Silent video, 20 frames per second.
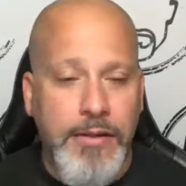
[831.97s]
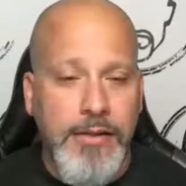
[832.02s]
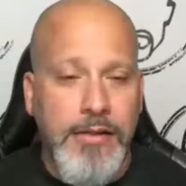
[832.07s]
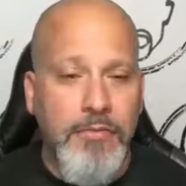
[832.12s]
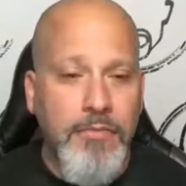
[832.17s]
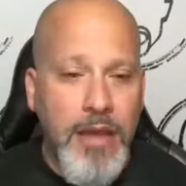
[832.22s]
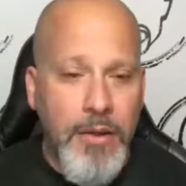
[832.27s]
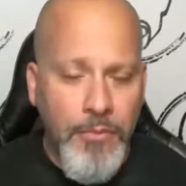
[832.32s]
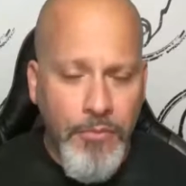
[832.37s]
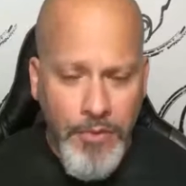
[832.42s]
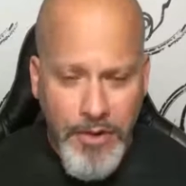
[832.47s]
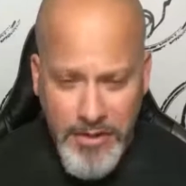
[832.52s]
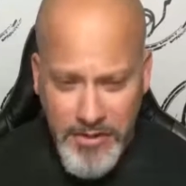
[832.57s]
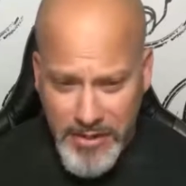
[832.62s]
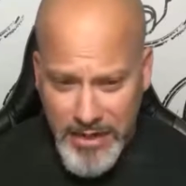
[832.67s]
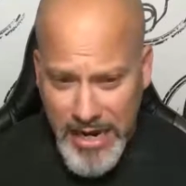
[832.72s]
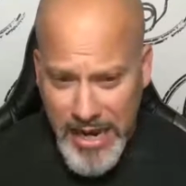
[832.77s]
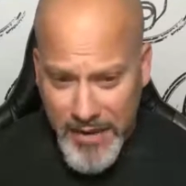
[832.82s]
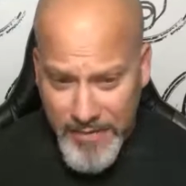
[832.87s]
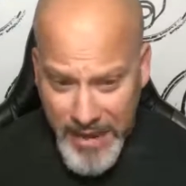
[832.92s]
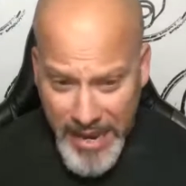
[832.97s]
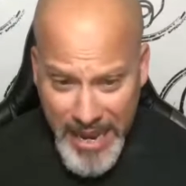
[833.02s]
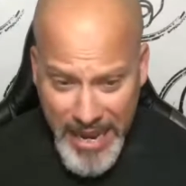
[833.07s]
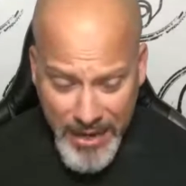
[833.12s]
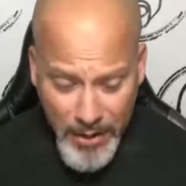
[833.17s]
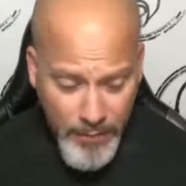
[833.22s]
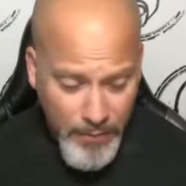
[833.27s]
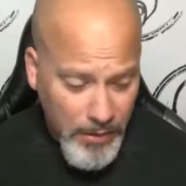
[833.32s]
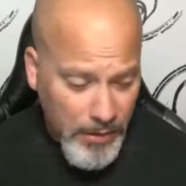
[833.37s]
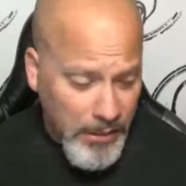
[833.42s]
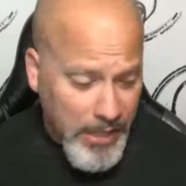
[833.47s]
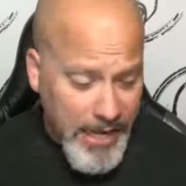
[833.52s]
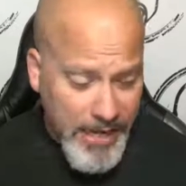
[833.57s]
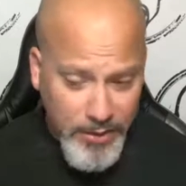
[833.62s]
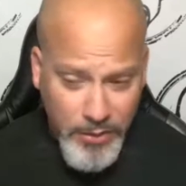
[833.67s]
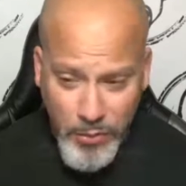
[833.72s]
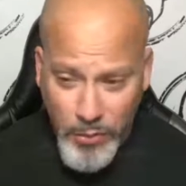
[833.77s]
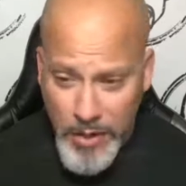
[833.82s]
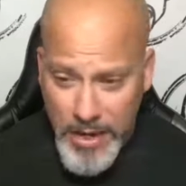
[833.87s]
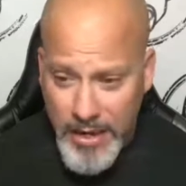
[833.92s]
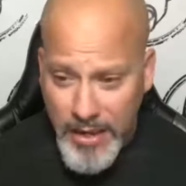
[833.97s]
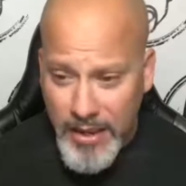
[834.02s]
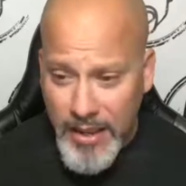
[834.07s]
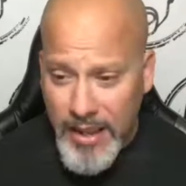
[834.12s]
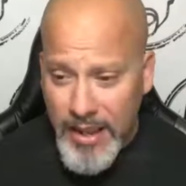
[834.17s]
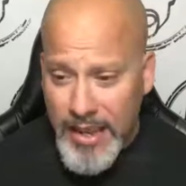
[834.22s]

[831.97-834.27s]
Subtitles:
and memories that I've had over the last week,